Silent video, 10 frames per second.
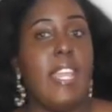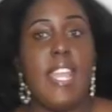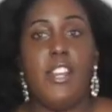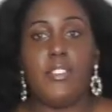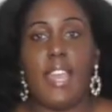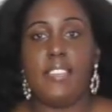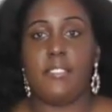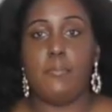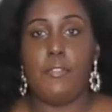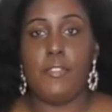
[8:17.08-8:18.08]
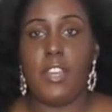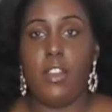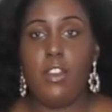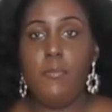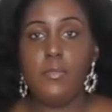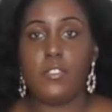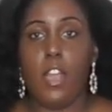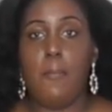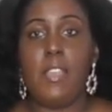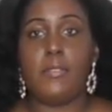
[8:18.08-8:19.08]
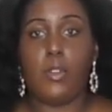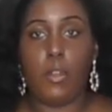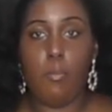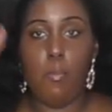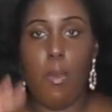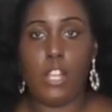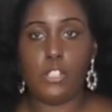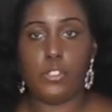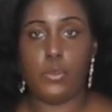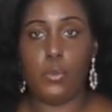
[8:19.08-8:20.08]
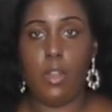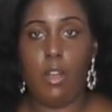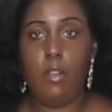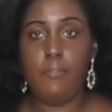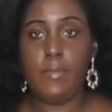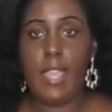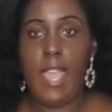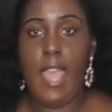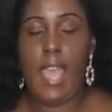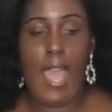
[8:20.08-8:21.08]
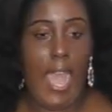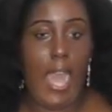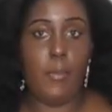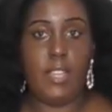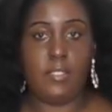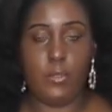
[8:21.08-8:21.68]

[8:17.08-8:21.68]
elongates my figure, so it makes me look much taller. How it's